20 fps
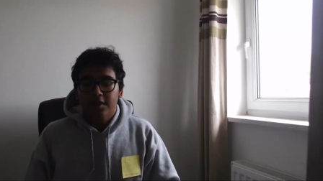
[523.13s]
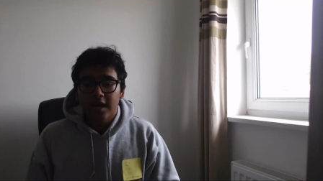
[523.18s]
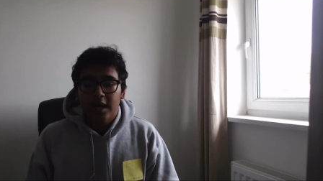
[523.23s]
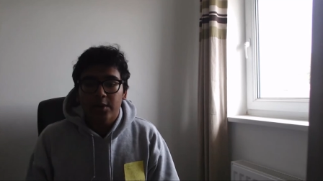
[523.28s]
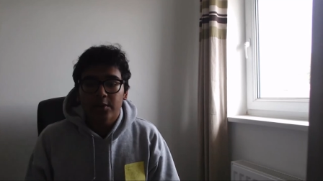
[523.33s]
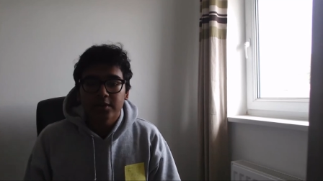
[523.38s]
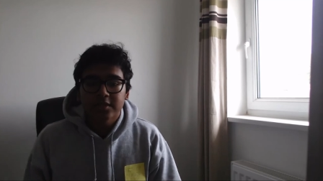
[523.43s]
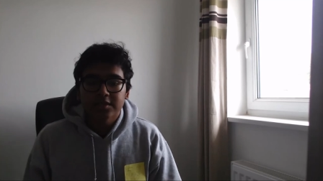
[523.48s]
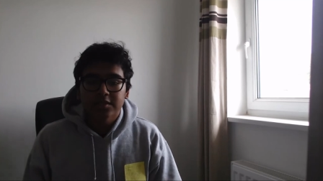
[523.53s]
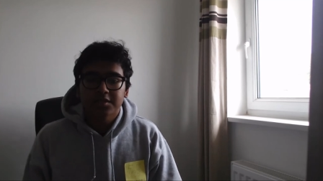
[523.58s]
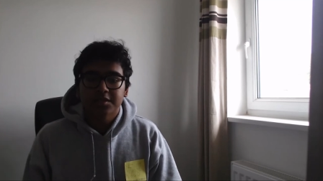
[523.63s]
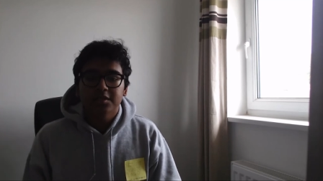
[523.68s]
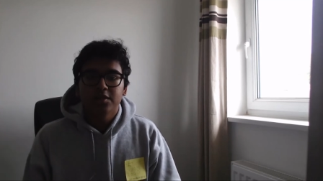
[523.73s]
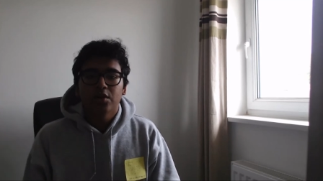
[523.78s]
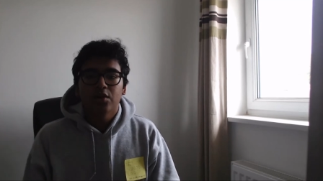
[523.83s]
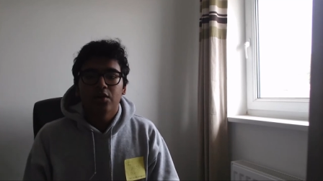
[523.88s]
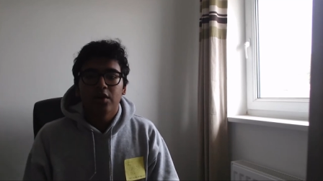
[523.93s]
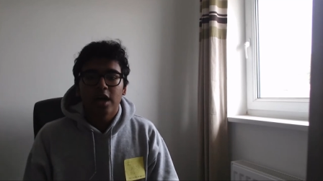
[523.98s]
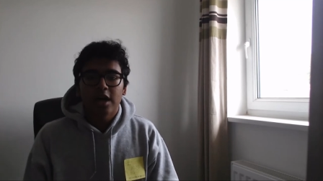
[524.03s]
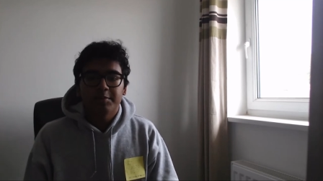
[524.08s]
That was
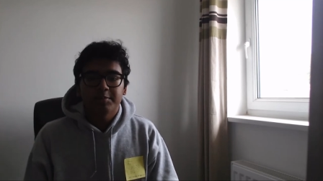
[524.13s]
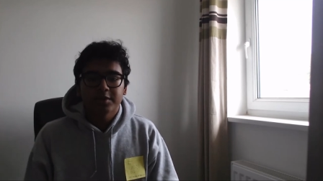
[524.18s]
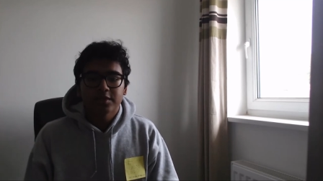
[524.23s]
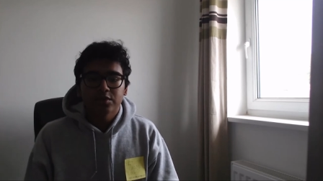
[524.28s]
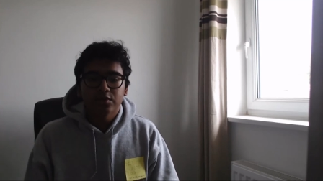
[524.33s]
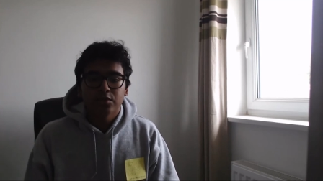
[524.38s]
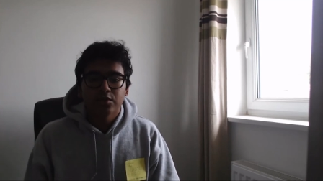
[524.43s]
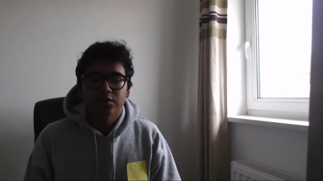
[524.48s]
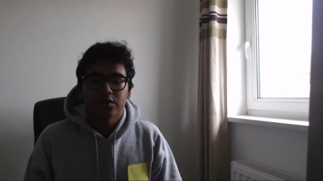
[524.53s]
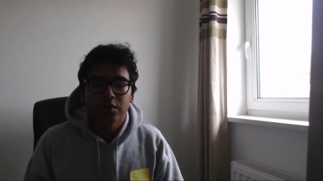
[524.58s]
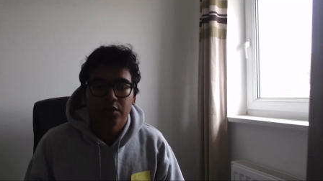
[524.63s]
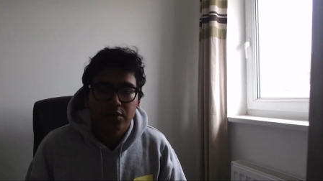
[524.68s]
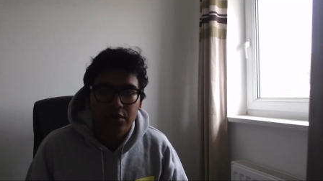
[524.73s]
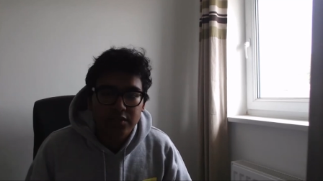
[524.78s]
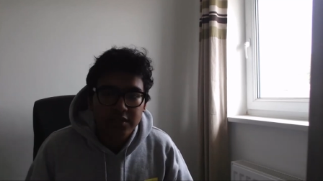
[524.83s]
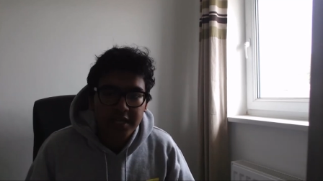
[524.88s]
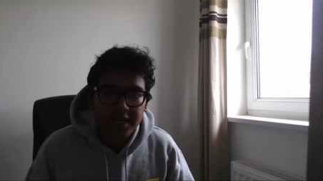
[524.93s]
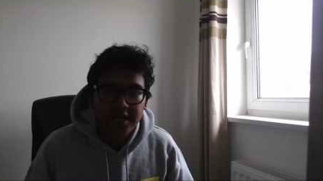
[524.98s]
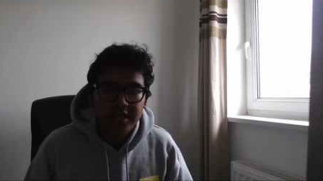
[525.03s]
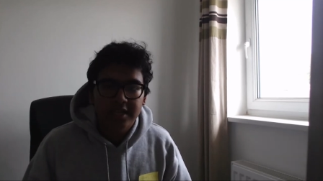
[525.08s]
your episode,
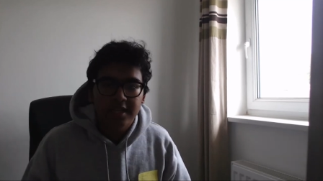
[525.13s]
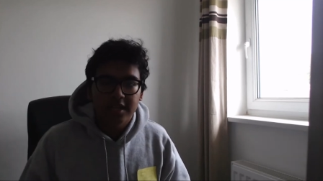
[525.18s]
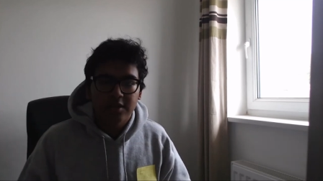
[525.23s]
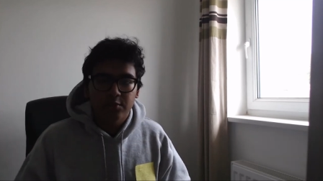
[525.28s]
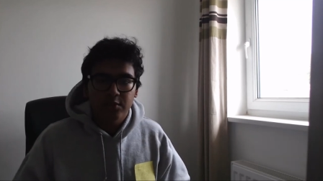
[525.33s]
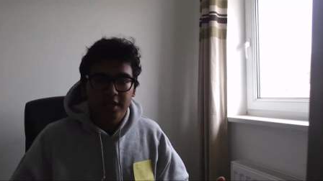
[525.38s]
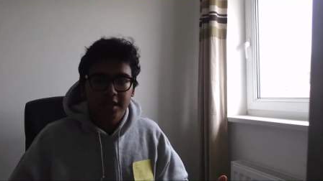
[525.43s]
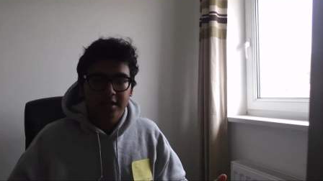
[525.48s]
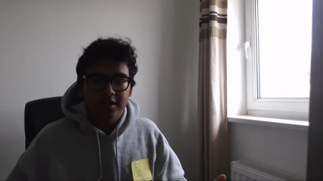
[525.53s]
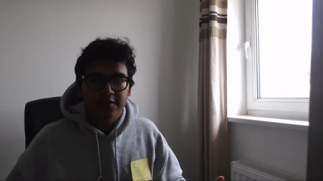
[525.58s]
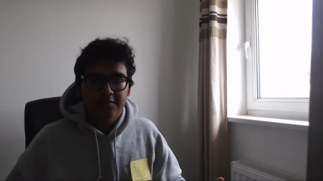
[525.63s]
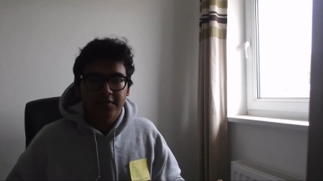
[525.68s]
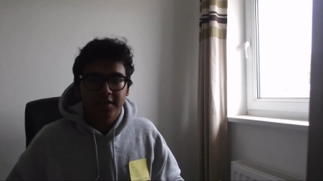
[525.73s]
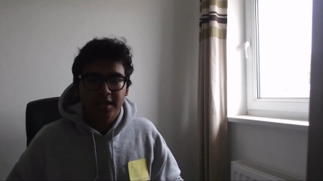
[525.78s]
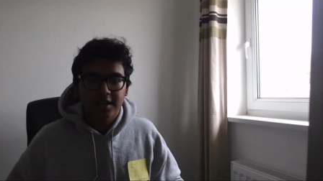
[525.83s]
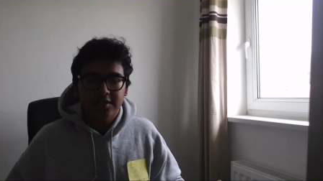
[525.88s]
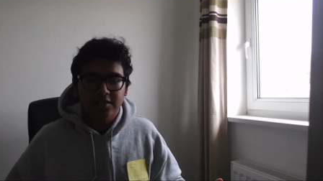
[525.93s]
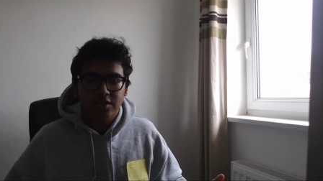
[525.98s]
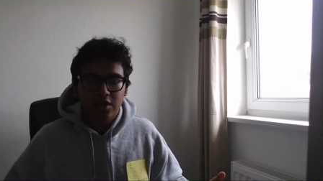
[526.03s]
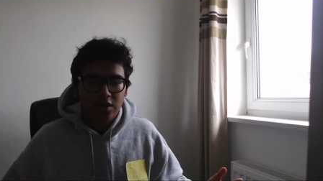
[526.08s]
your daily, weekly
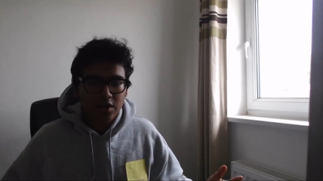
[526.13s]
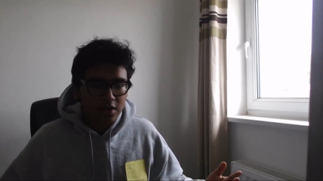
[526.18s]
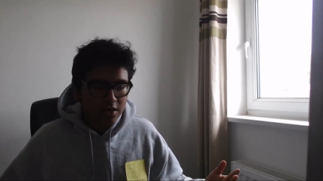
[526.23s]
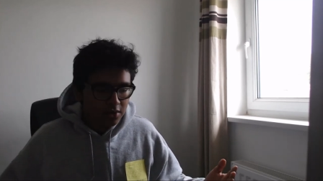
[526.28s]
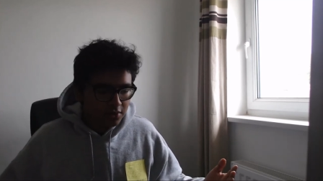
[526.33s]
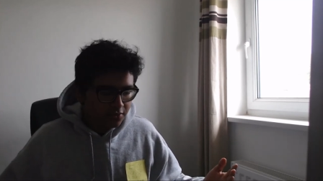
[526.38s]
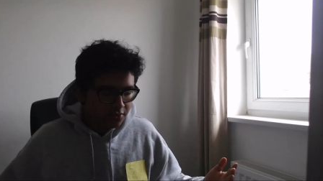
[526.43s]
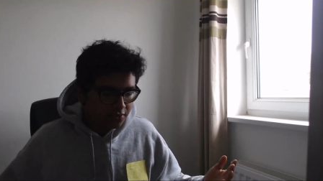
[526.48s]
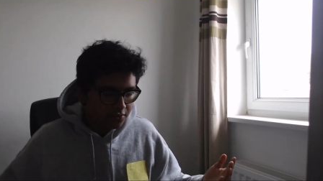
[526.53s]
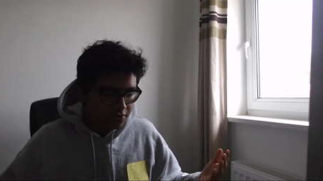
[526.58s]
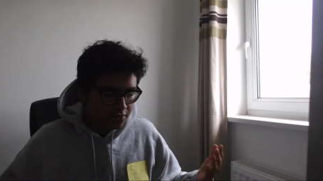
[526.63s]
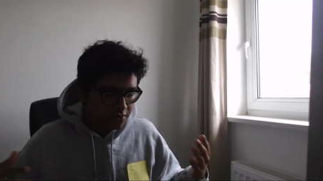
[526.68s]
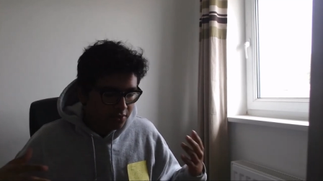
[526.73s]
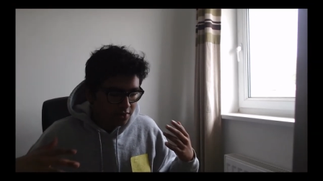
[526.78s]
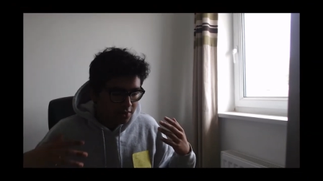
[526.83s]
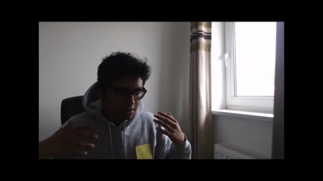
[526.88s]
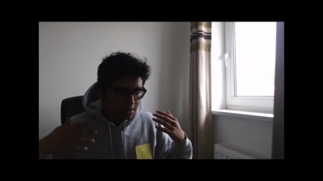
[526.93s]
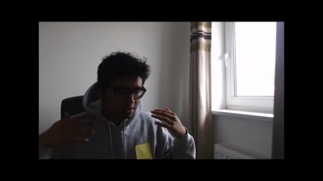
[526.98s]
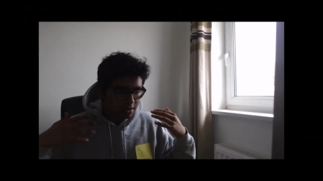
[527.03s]
fix of,